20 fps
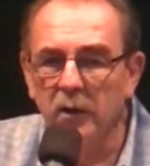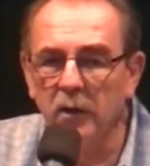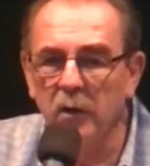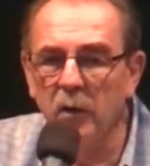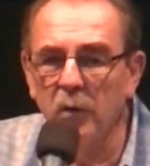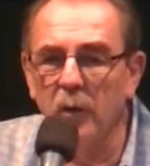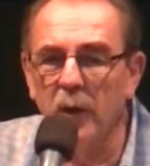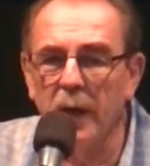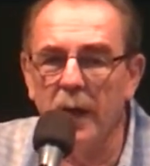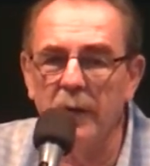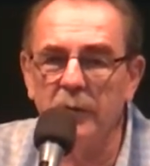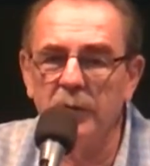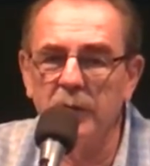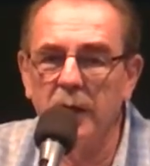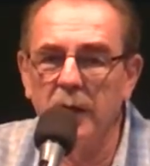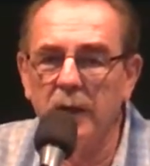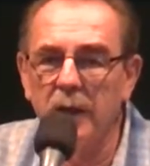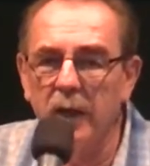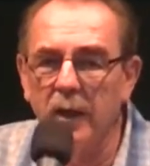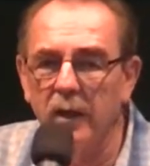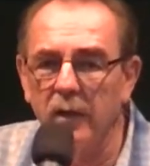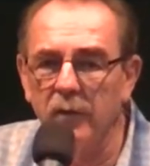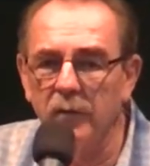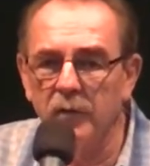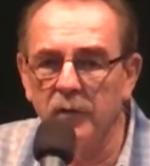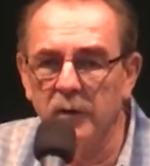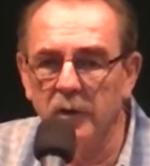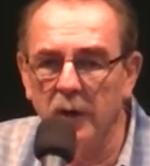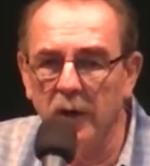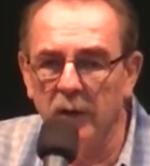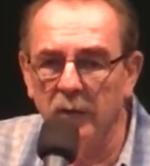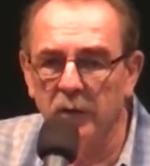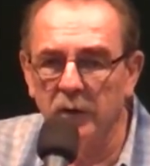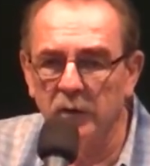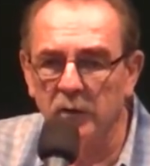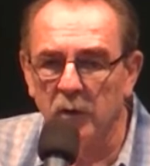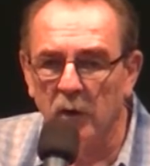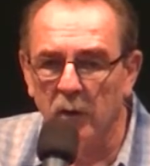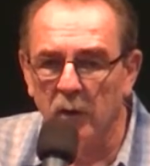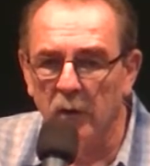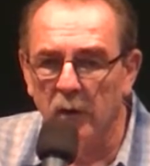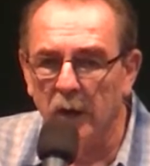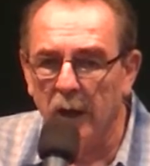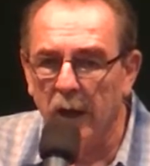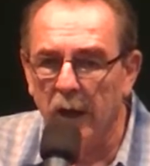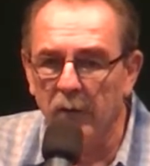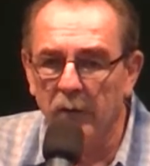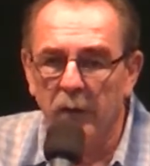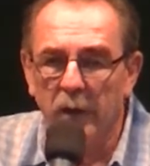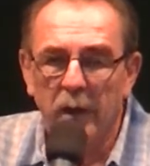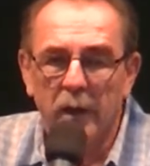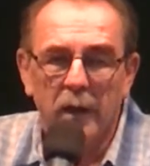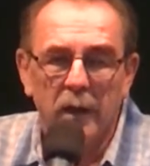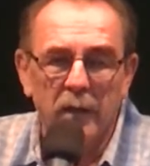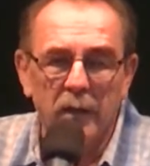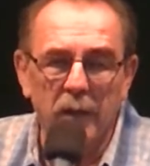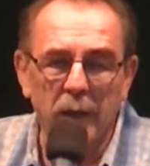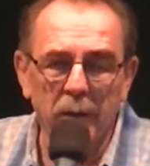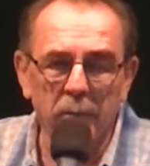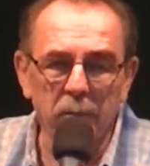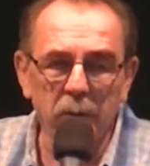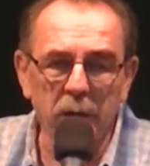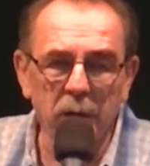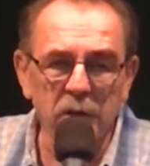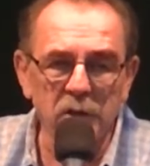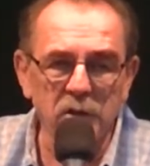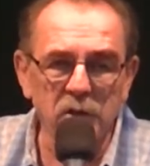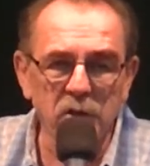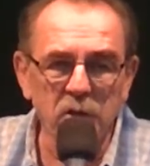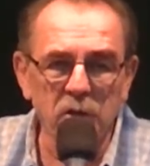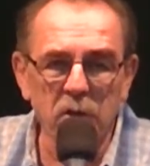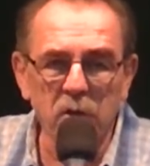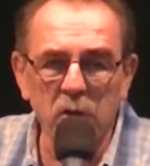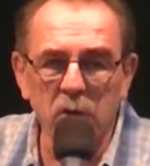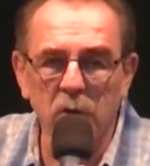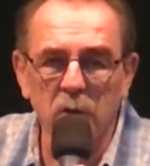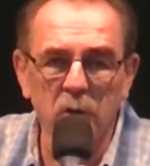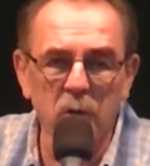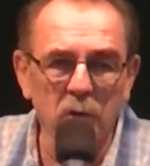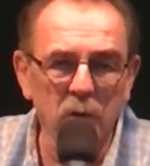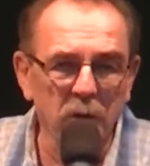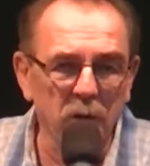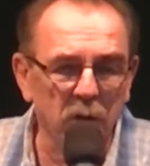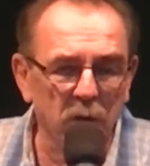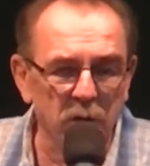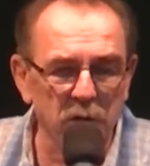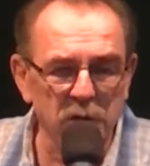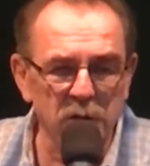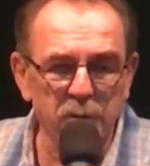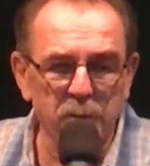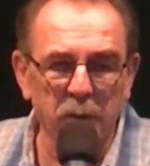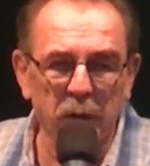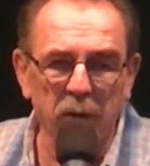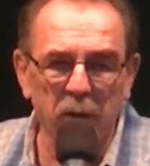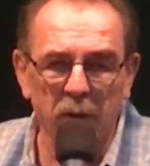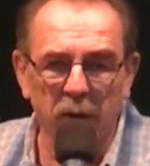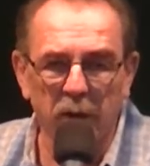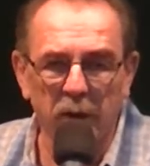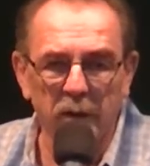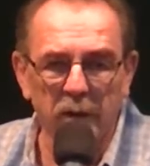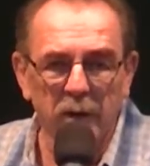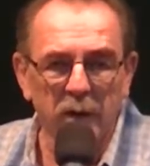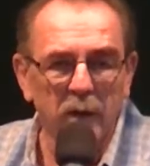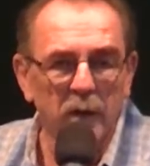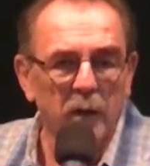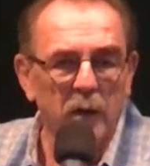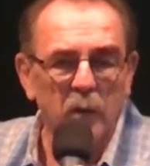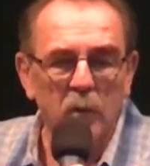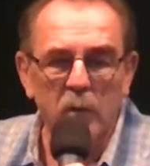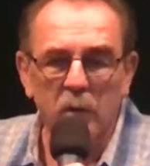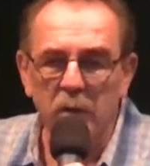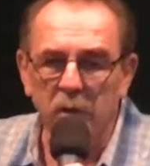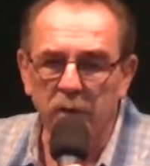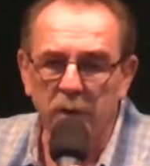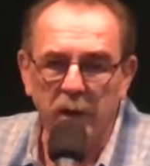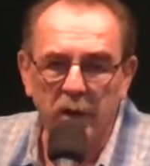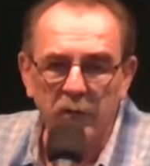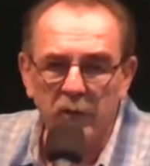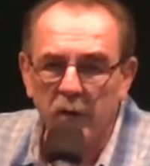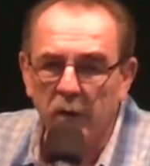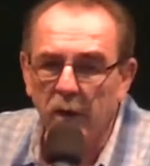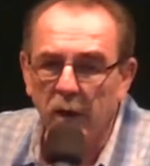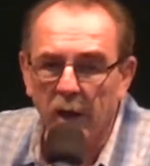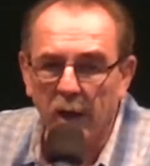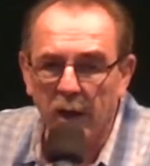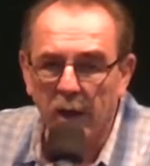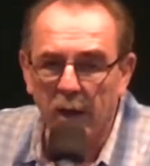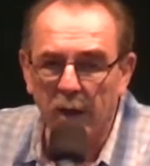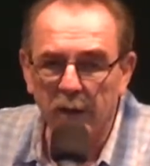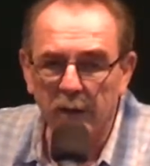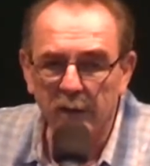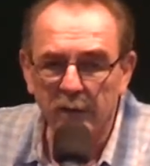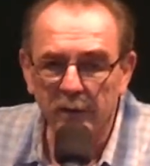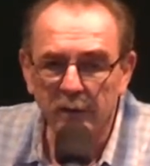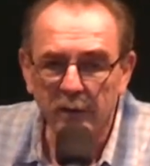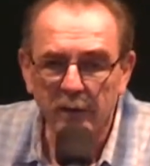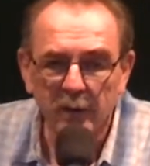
you have the gift of eternal life. That means you, your spirit, will never die.